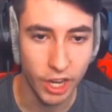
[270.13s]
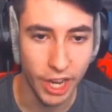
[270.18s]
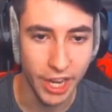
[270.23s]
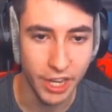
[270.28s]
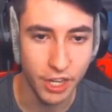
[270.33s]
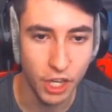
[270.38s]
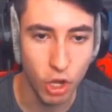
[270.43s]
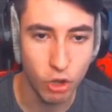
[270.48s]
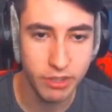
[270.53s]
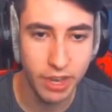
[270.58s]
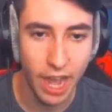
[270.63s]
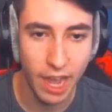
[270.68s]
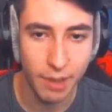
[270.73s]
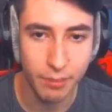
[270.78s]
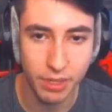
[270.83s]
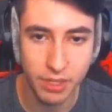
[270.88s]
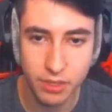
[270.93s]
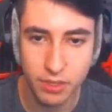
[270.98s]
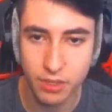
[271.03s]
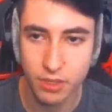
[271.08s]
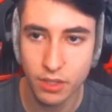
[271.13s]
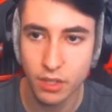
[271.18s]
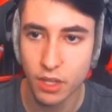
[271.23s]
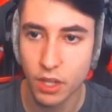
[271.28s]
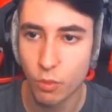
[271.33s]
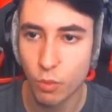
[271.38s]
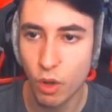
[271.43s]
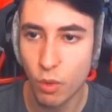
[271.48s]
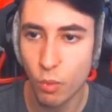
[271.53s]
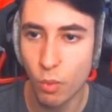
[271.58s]
Okay, no diamonds.
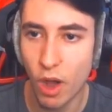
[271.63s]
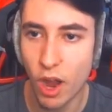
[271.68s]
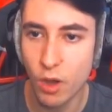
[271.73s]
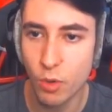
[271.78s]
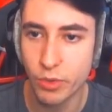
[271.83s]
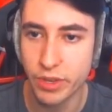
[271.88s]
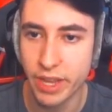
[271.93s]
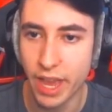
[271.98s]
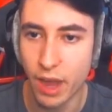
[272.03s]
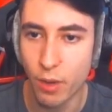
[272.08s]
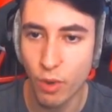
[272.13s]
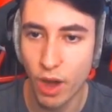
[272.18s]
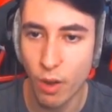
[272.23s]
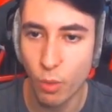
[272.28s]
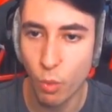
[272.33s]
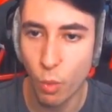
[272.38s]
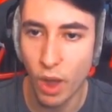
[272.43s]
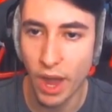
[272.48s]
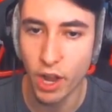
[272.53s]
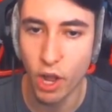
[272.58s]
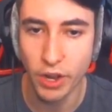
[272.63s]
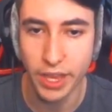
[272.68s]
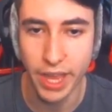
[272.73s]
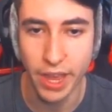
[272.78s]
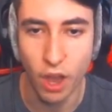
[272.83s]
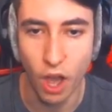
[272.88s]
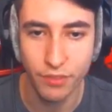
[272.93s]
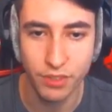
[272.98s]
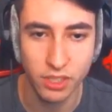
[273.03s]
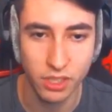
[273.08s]
What Y are we at? We're at Y. Okay,
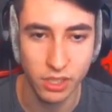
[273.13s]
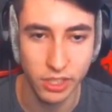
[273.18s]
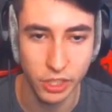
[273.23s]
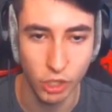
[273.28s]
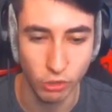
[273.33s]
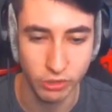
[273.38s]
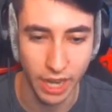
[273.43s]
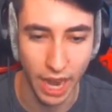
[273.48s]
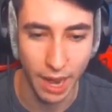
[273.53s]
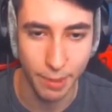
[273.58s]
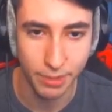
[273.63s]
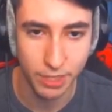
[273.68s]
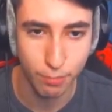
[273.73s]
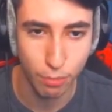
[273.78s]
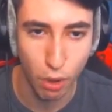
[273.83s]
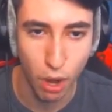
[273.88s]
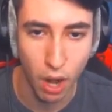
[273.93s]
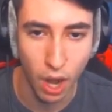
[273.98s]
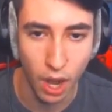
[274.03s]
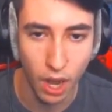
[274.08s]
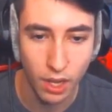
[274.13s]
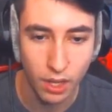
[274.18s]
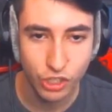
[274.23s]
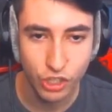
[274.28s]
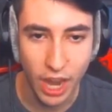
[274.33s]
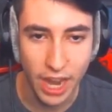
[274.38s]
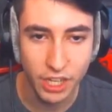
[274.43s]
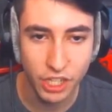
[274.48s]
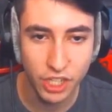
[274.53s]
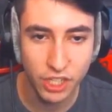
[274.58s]
obviously no diamonds, bruh.
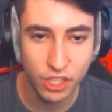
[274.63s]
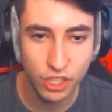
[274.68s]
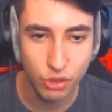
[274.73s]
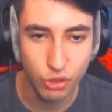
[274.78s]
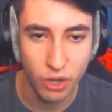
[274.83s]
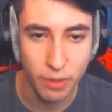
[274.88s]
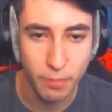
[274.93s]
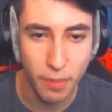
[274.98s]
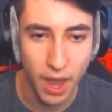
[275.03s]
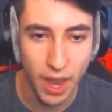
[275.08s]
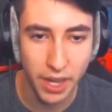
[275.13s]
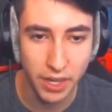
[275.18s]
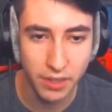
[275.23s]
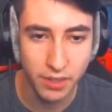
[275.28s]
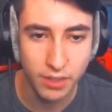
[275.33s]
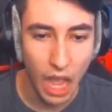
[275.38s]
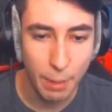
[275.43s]
Should I just strip mine?